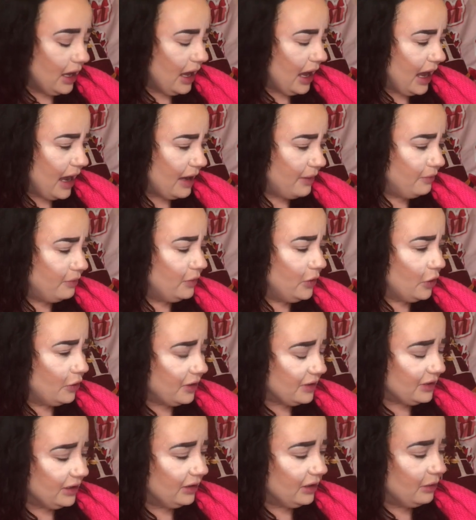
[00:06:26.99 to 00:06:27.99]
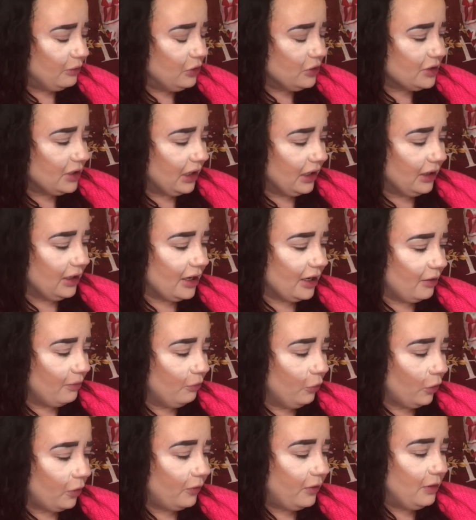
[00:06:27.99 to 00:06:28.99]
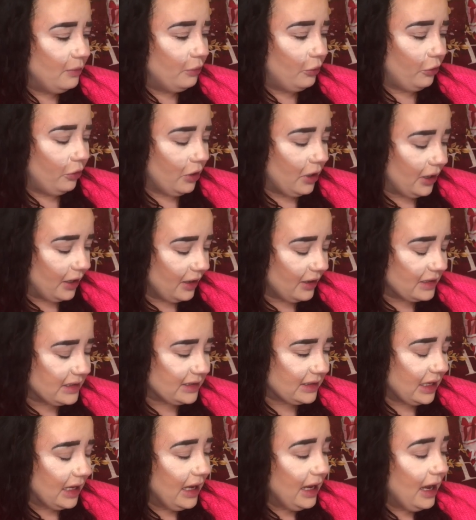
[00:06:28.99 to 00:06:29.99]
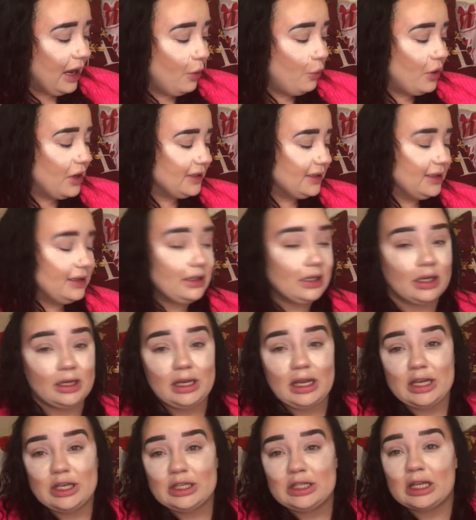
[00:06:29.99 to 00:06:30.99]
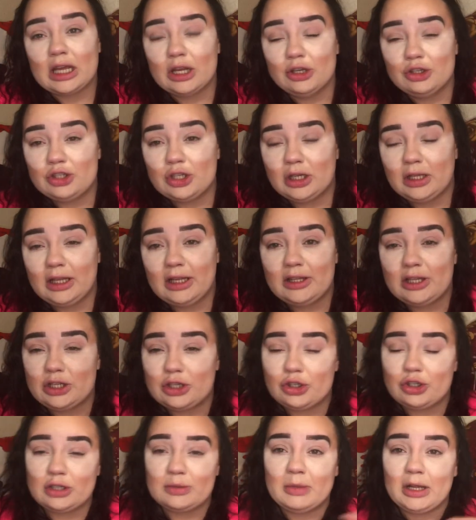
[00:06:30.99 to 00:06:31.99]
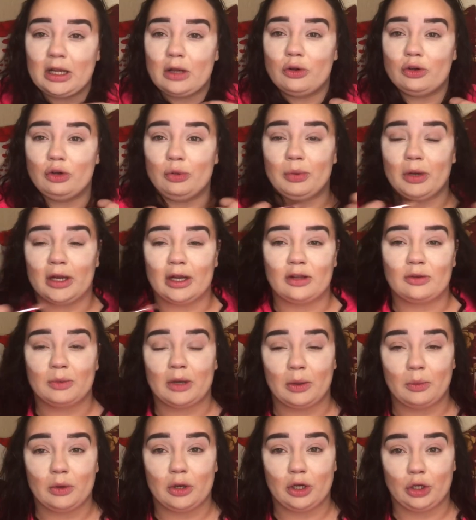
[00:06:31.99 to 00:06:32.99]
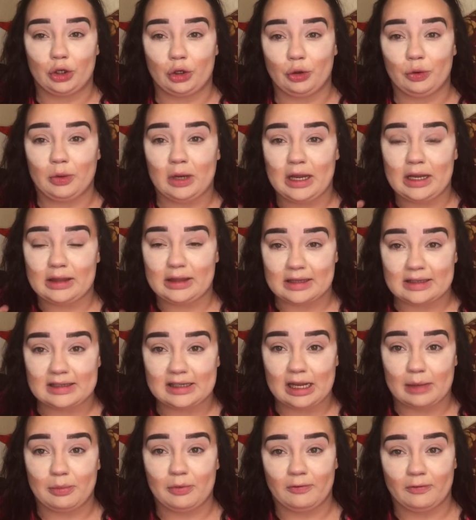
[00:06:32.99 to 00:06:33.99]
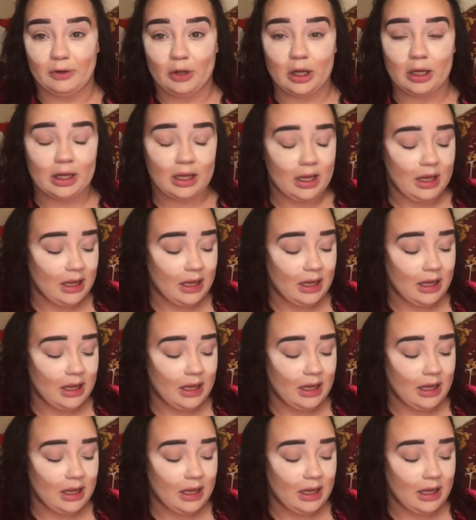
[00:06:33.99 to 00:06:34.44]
I'm noticing that I'm using a lot of Morphe products. It wasn't done intentionally. These are just my go-to products when I want to create this type of look.